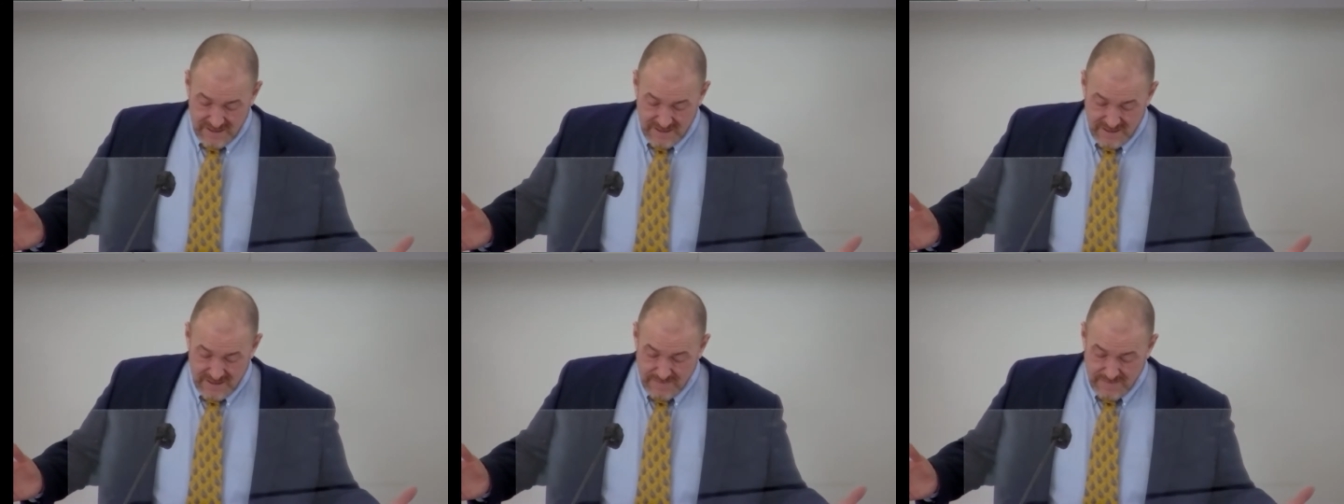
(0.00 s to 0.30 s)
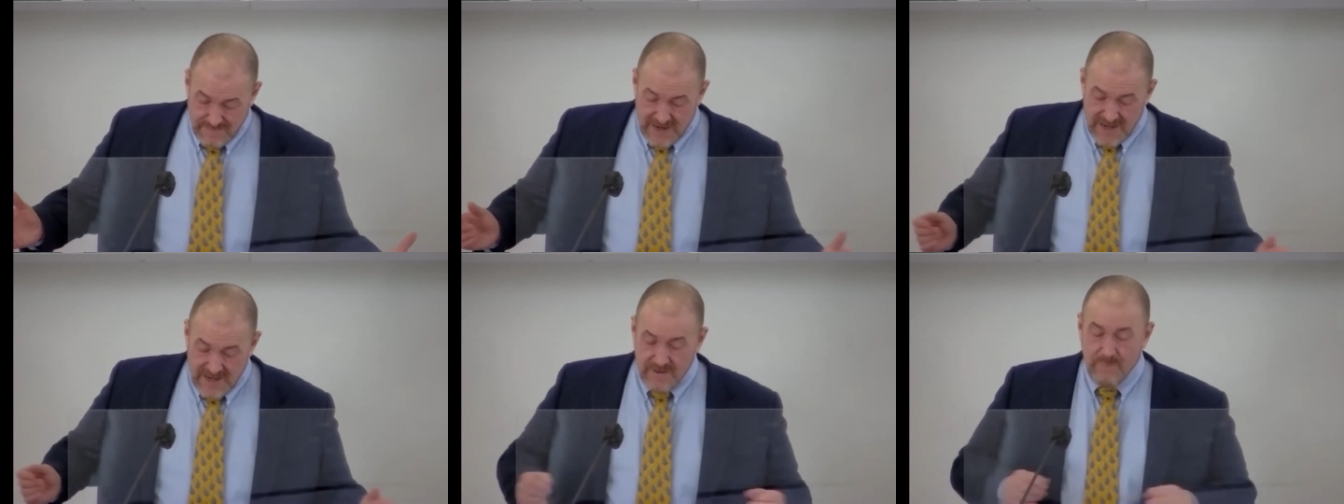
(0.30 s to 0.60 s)

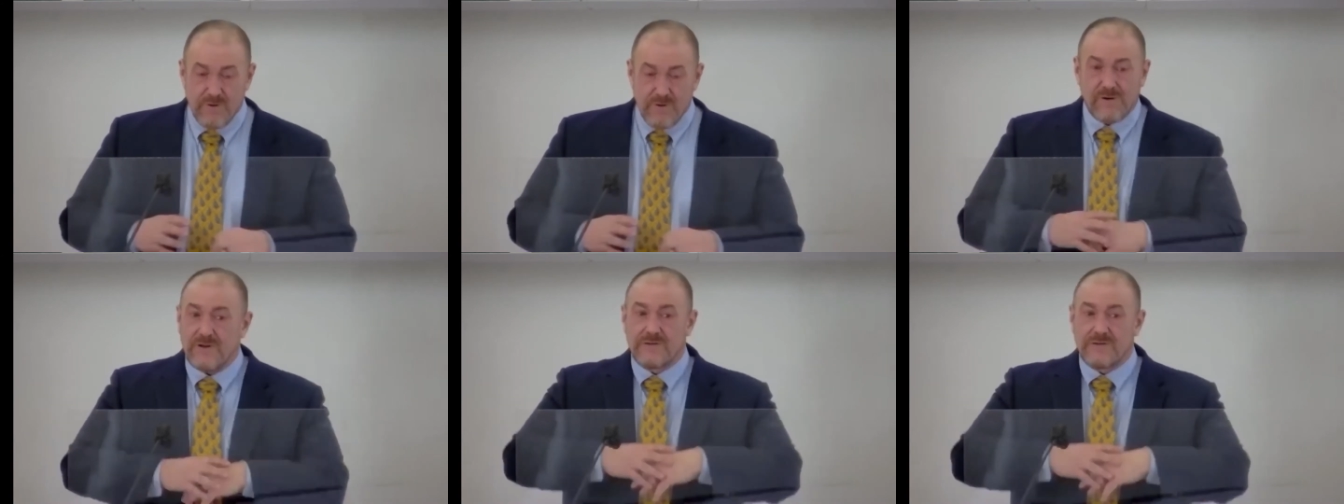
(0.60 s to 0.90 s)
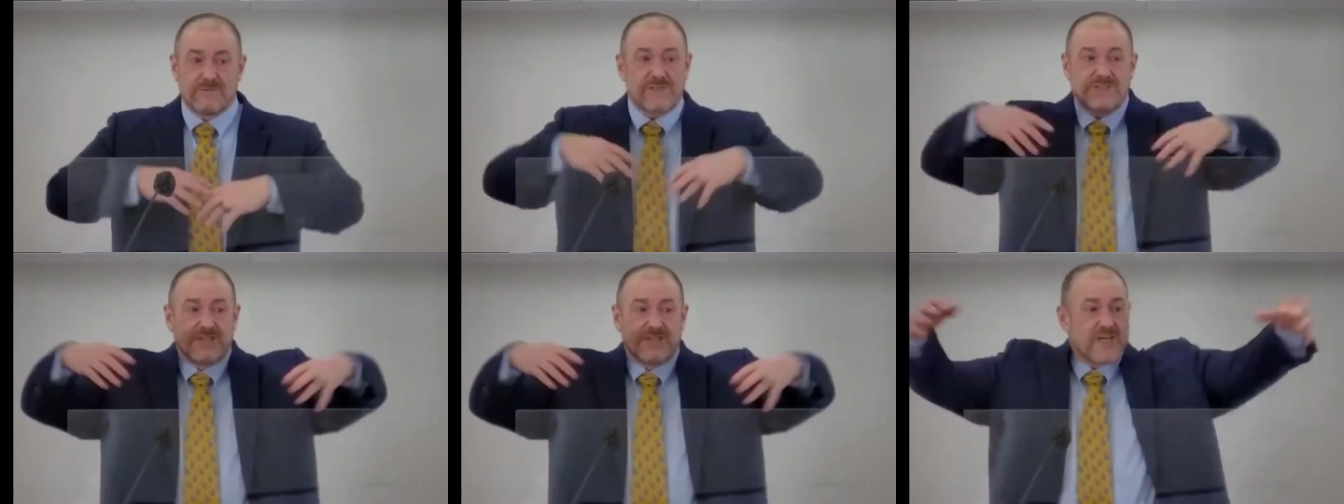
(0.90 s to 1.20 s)
My
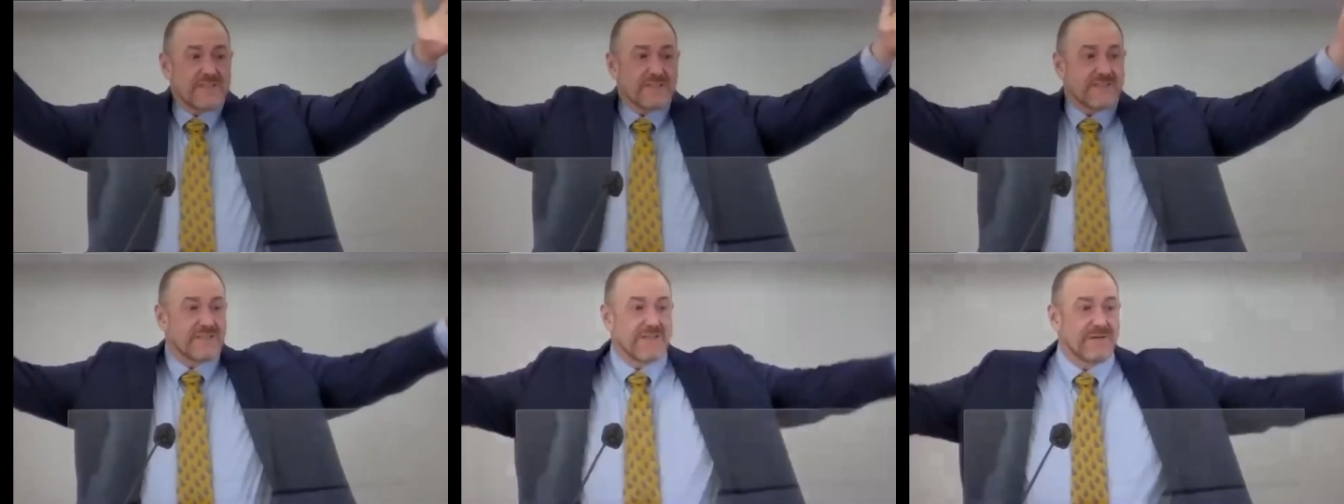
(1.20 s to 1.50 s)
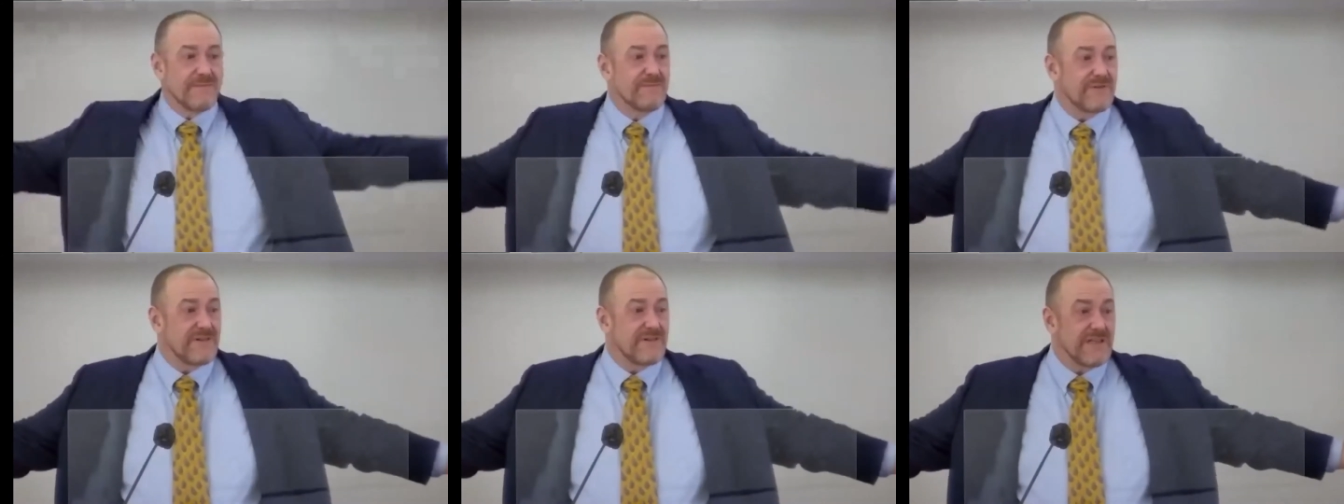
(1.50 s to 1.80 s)
world was just
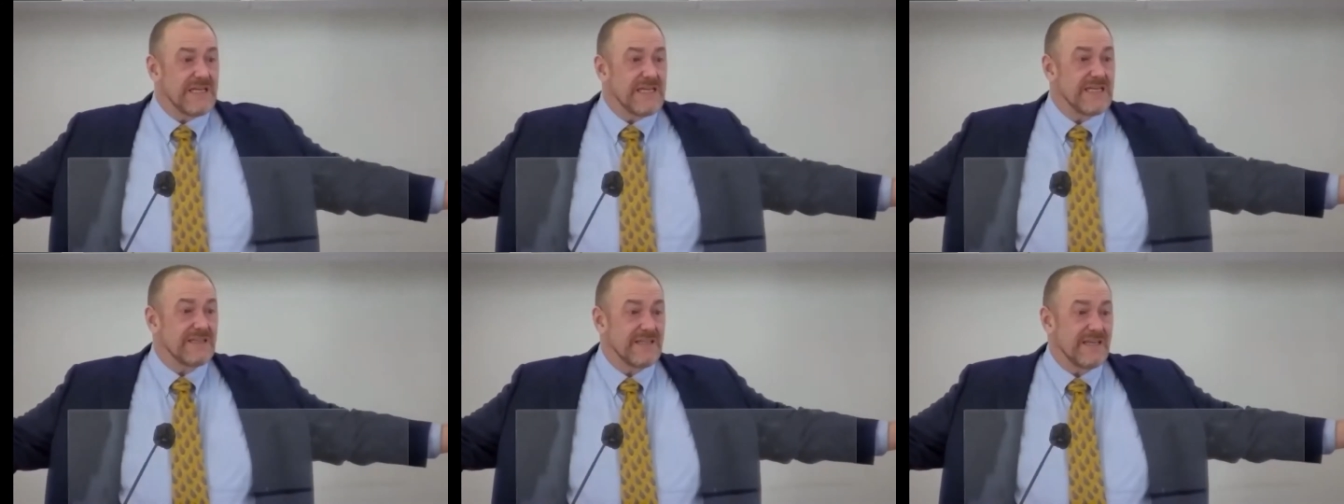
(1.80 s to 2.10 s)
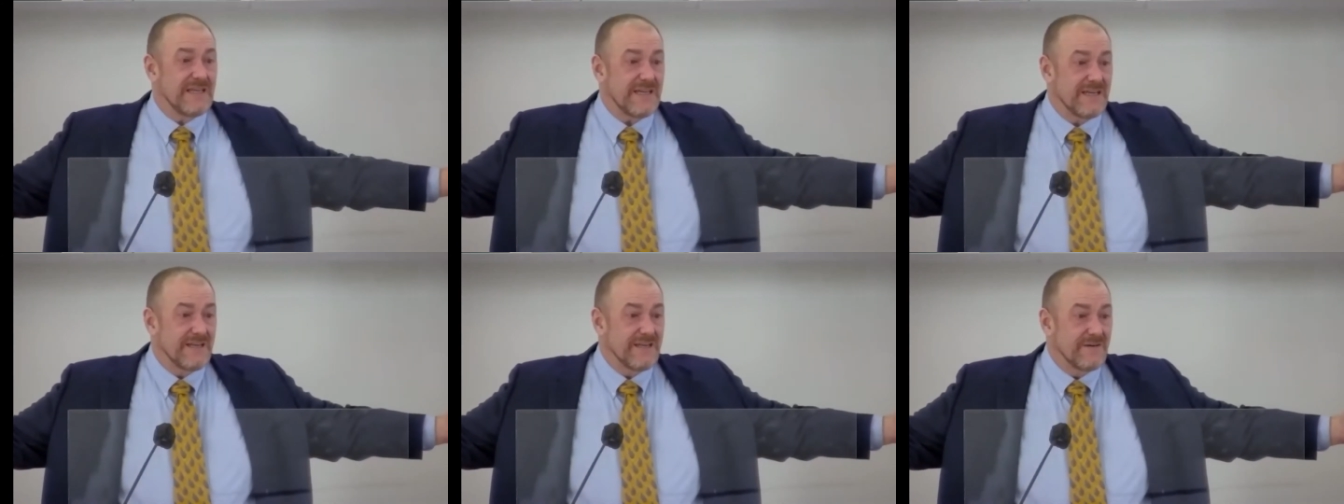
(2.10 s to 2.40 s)

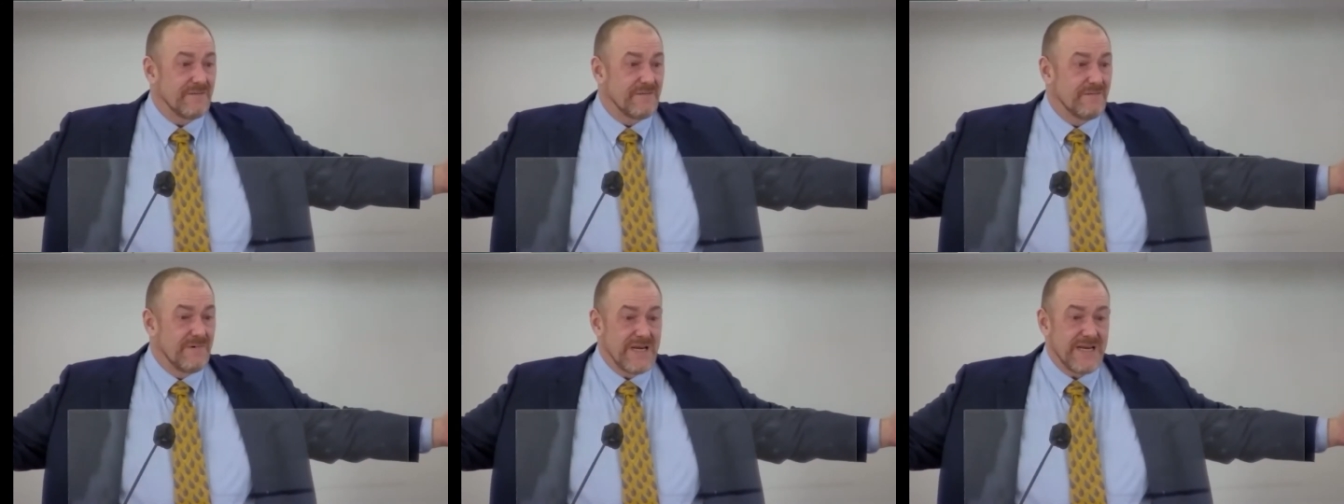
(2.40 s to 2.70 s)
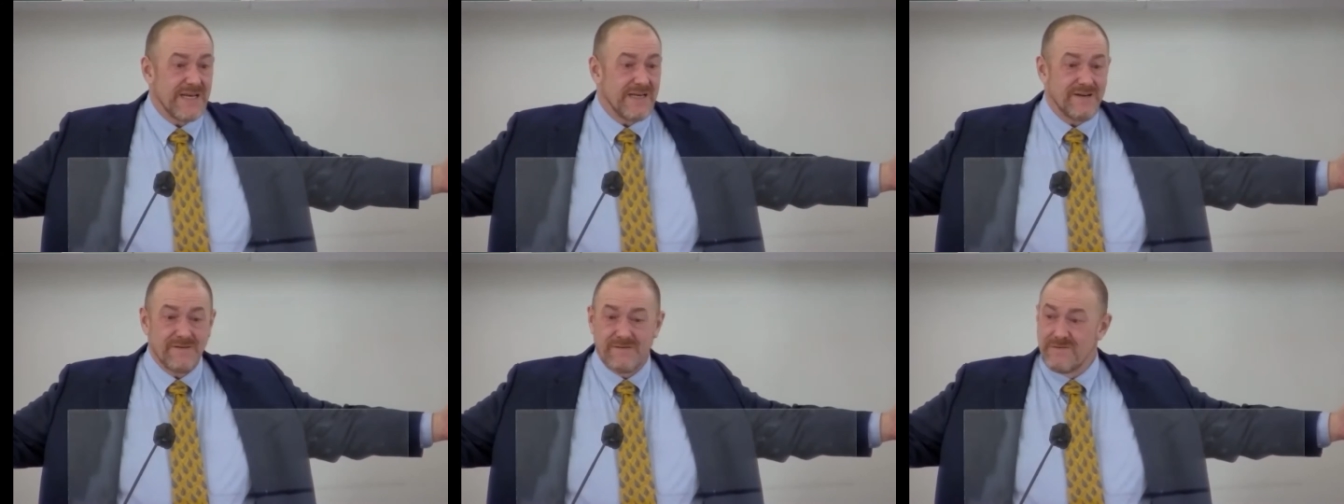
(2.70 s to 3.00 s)
completely
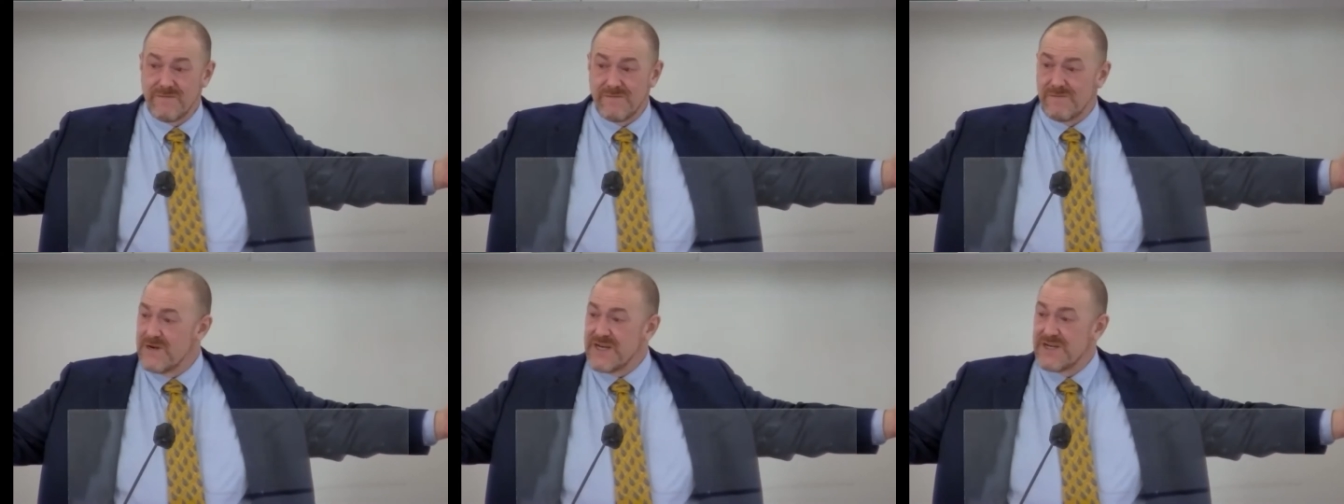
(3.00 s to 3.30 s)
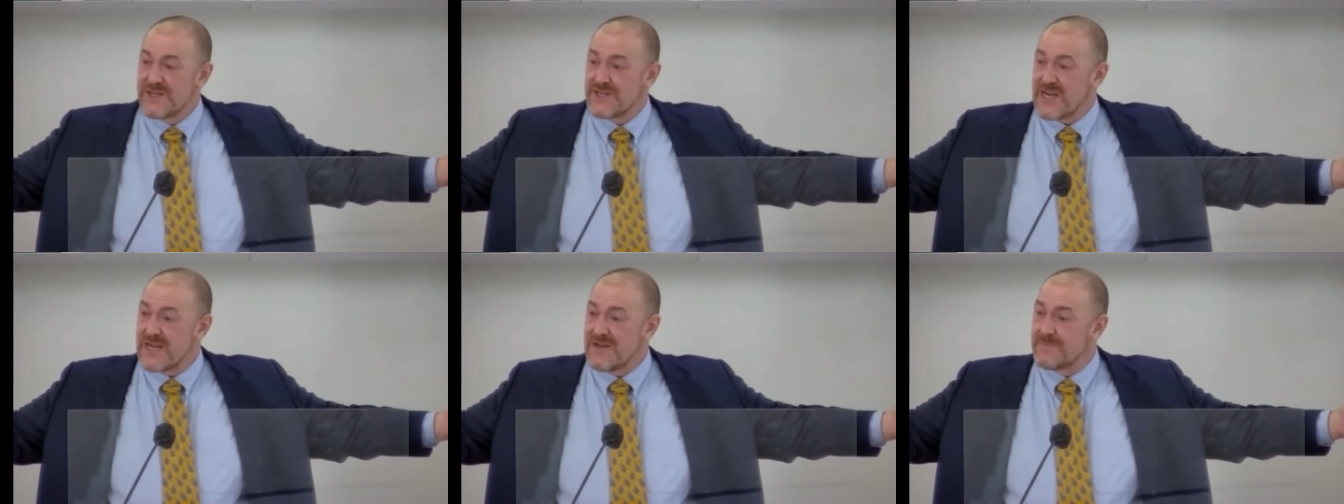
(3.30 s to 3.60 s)

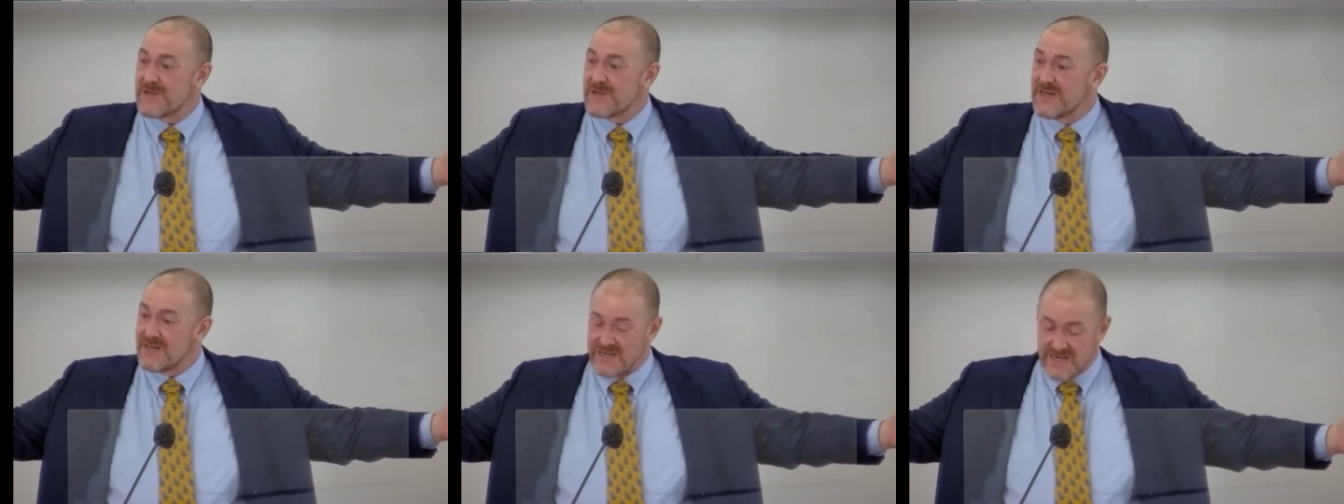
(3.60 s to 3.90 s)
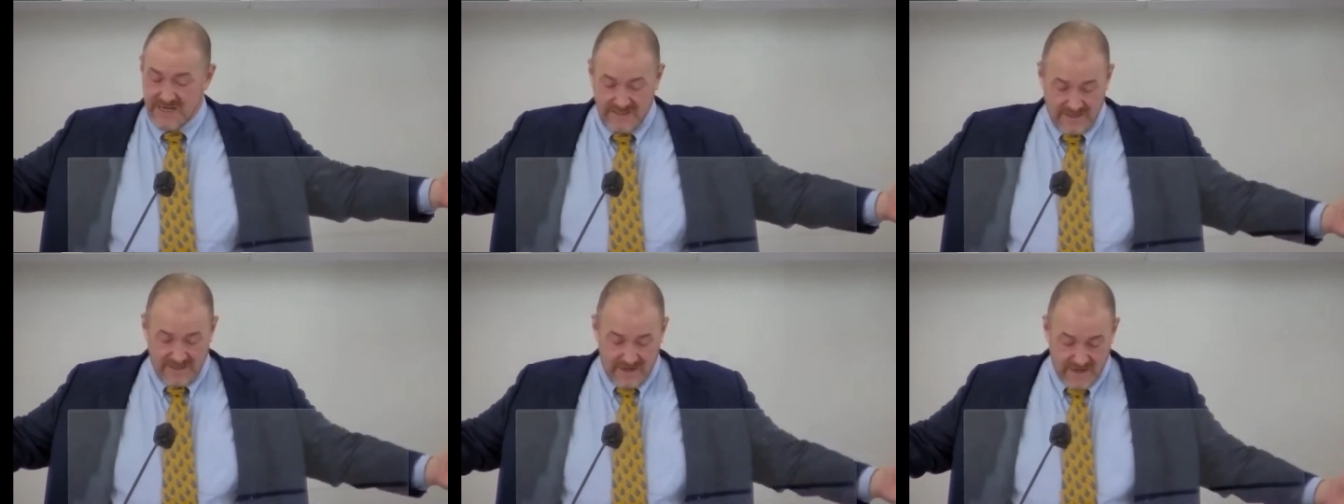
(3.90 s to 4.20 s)
reshapen and
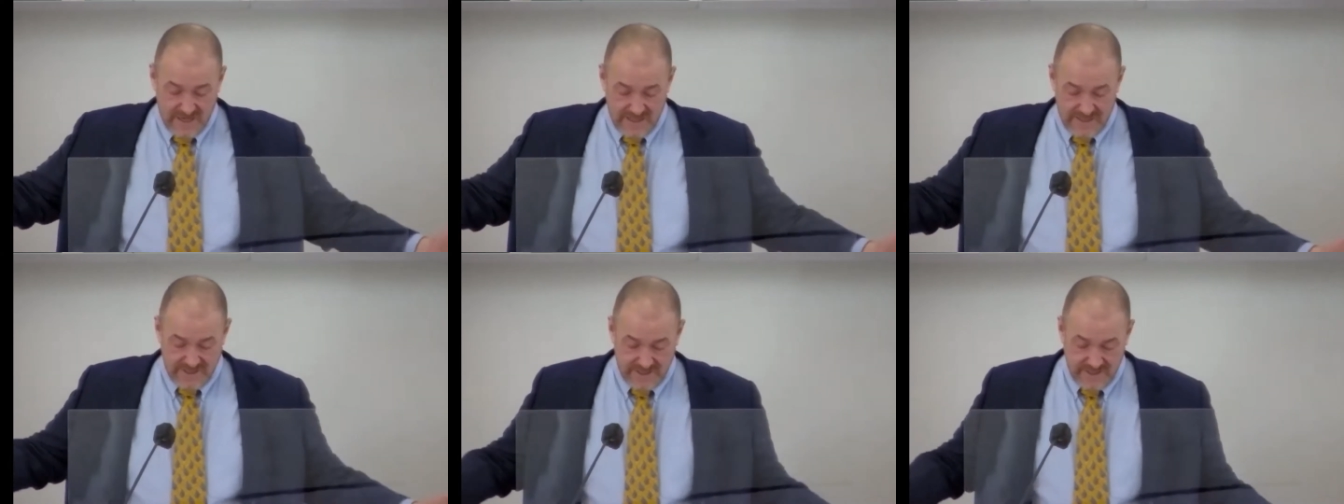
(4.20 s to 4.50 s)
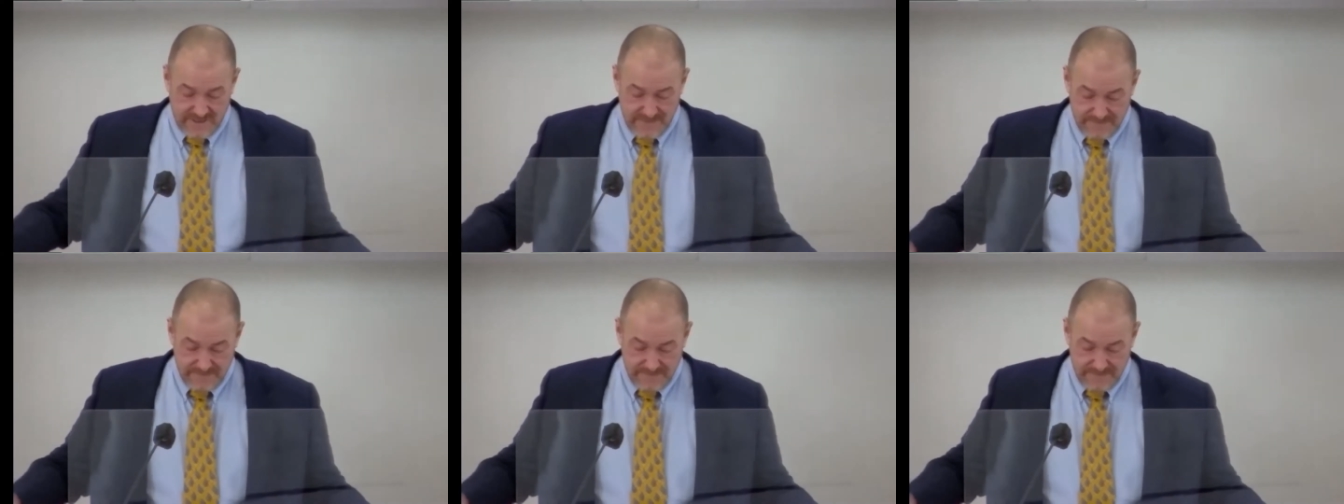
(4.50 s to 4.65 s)
enlarged.